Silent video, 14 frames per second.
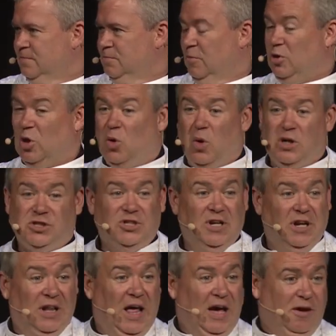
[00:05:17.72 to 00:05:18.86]
But the question
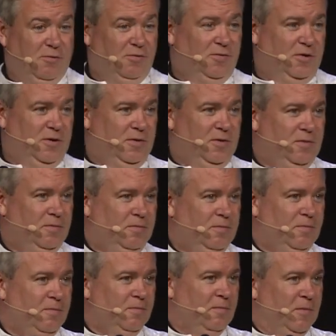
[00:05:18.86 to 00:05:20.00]
in life,
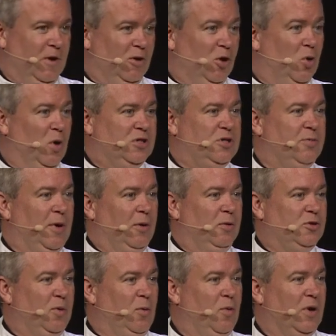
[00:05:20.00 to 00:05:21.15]
and the question by
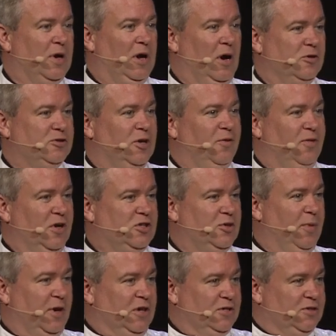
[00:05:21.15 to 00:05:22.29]
which we work out our salvation
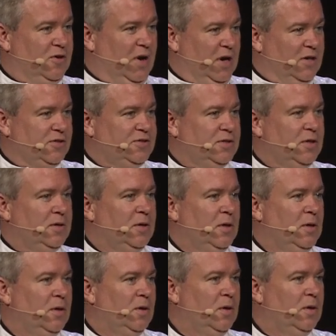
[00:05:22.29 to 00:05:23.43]
by His grace,
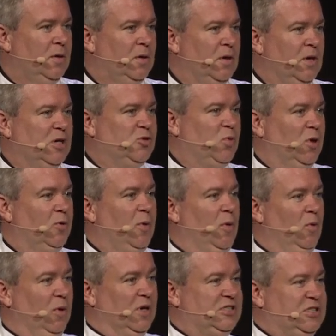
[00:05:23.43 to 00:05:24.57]
is whether we
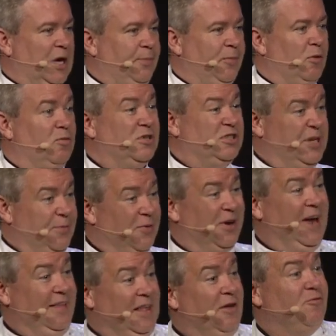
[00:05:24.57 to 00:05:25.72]
will accept and
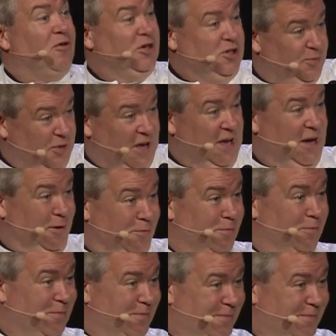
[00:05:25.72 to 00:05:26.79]
reciprocate that friendship to Him.